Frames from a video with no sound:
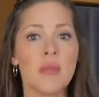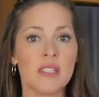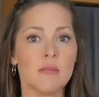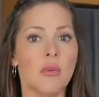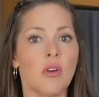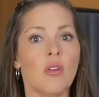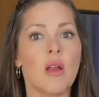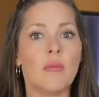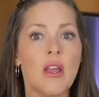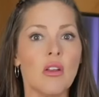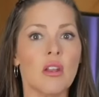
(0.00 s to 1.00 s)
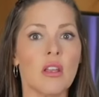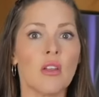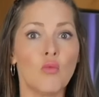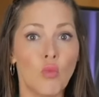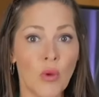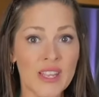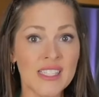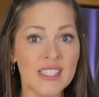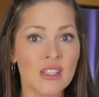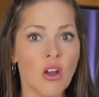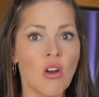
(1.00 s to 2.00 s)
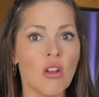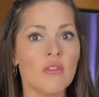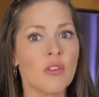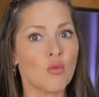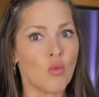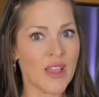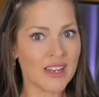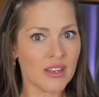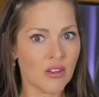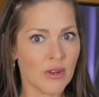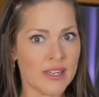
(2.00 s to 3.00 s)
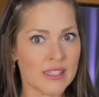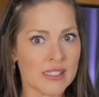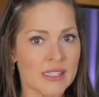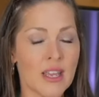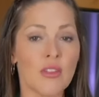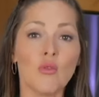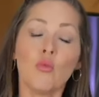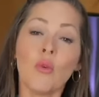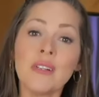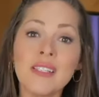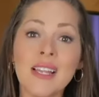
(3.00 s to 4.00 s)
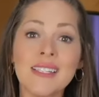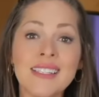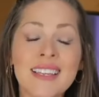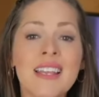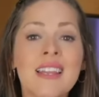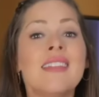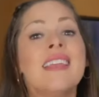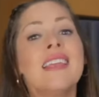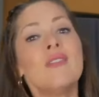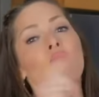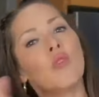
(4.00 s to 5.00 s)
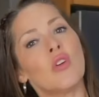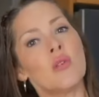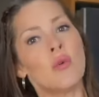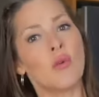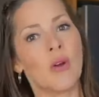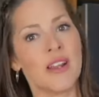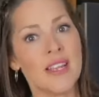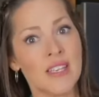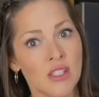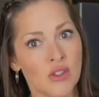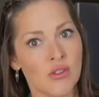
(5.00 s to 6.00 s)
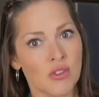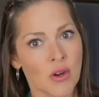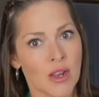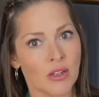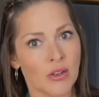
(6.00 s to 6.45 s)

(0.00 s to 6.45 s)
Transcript: mixing bowl, I'm now gonna whisk all of the wet ingredients together. Once that's done, then we're gonna pour it into the dry